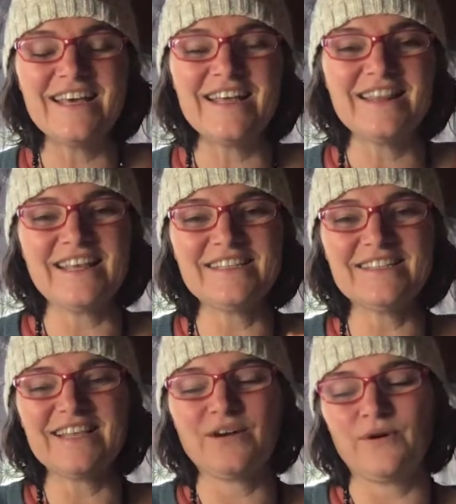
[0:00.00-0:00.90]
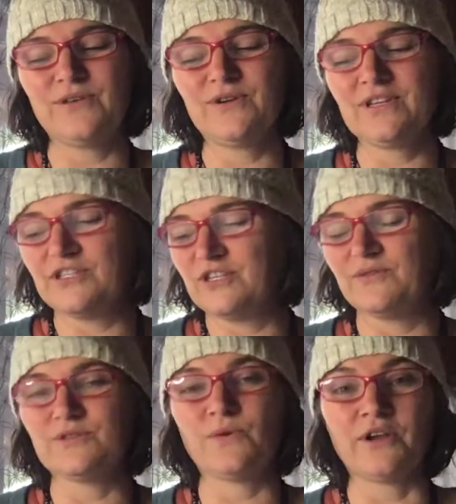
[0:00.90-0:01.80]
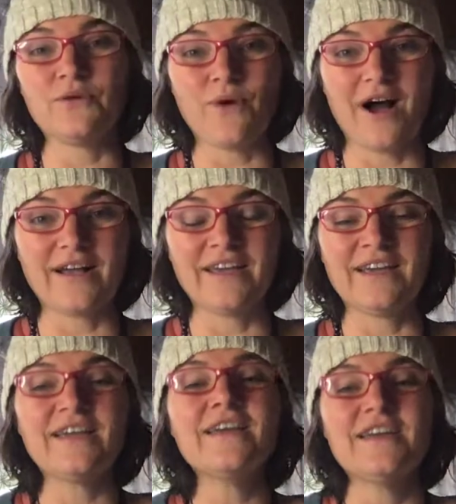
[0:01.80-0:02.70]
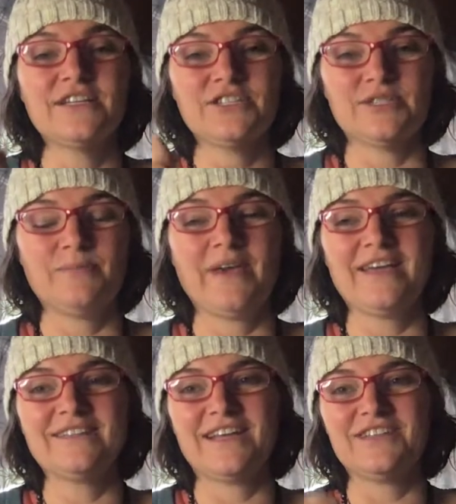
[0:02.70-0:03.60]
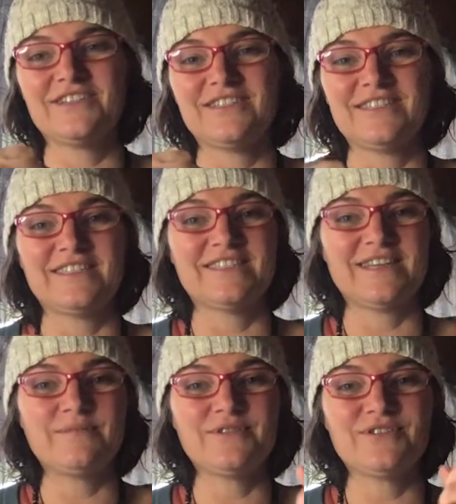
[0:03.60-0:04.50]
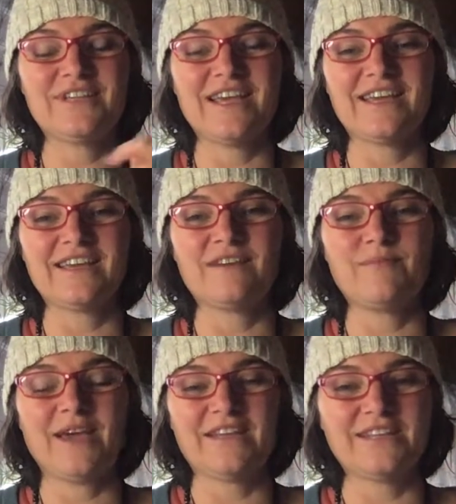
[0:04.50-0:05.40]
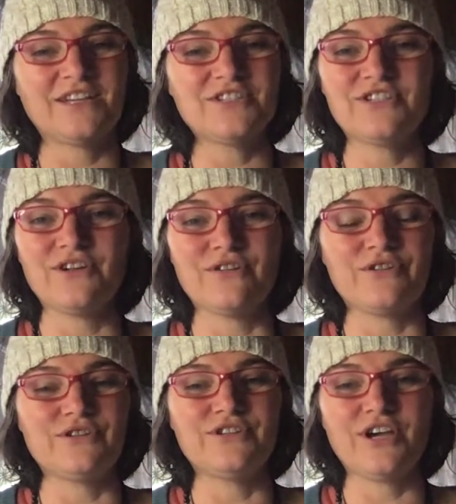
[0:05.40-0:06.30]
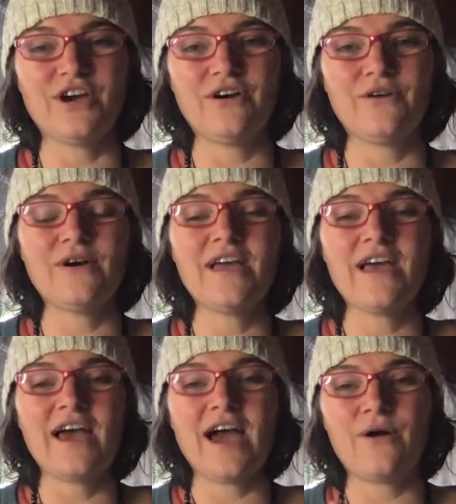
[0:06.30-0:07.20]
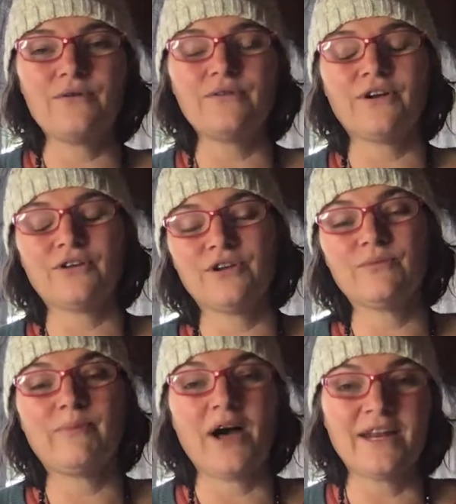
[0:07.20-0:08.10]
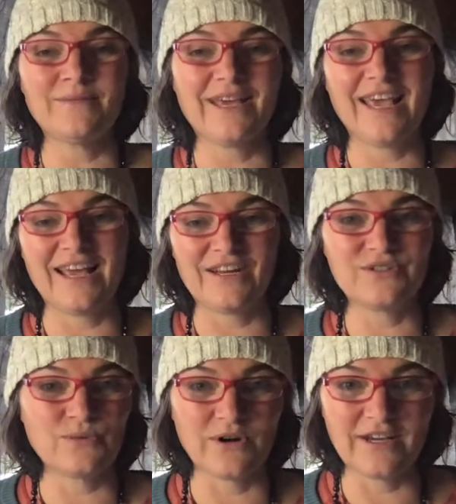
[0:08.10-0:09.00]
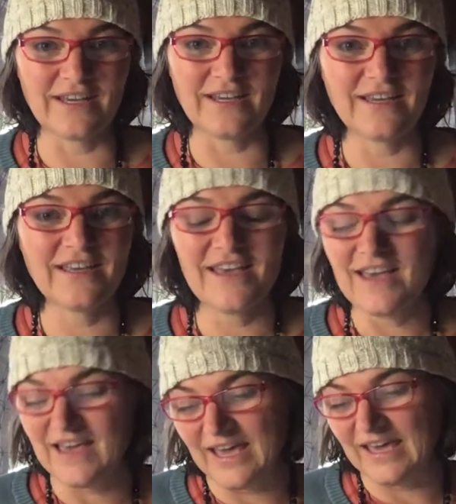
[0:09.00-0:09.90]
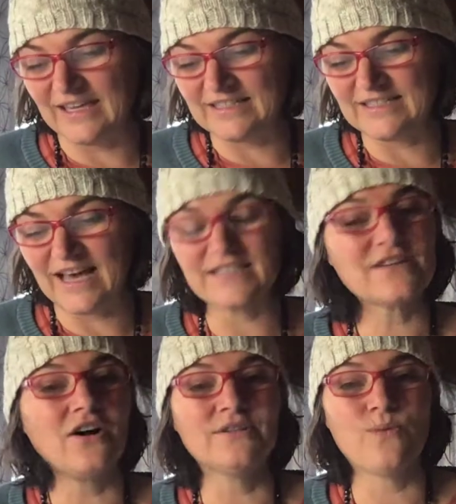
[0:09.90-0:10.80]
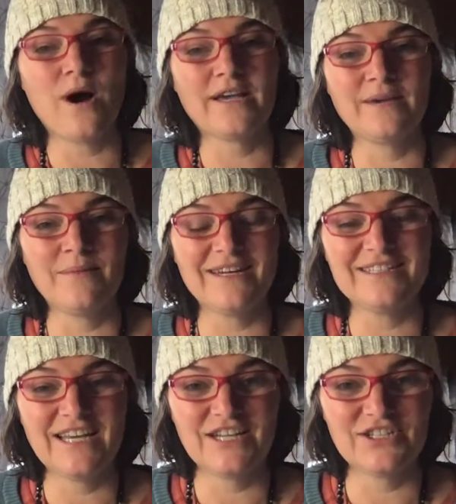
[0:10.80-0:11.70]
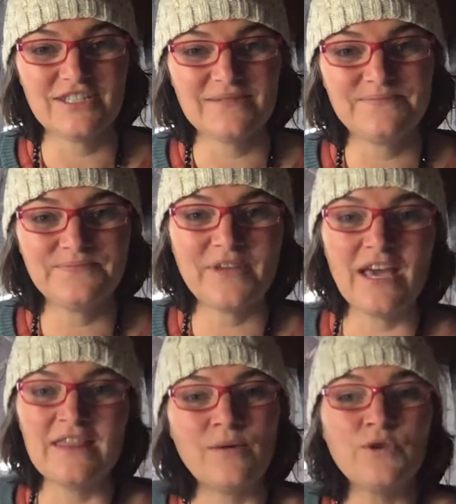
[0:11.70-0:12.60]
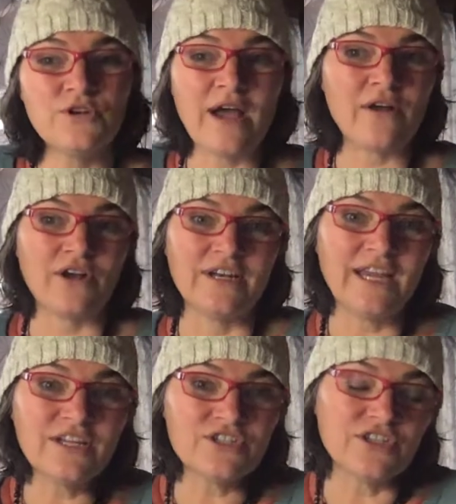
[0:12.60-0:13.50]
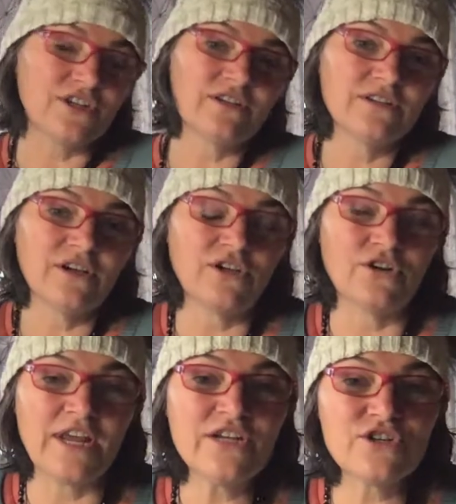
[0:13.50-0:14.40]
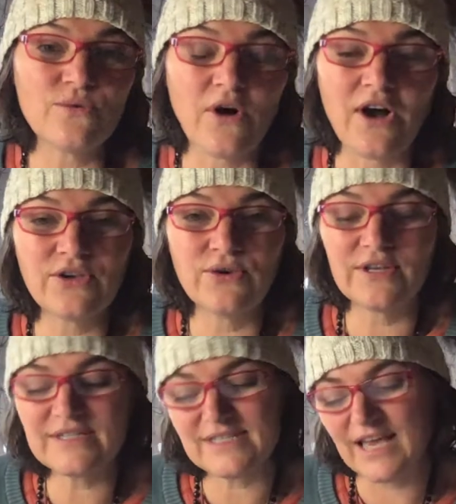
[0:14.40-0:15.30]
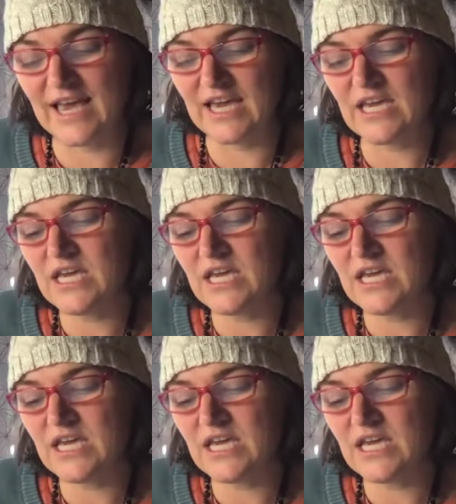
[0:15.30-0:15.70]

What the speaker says: this is like what you can do is when you're walking, just pay attention to the steps you're taking, pay attention to your third toe. How are your body mechanics working? And that's called a walking meditation. And then when you're out on your nature walk, you can say,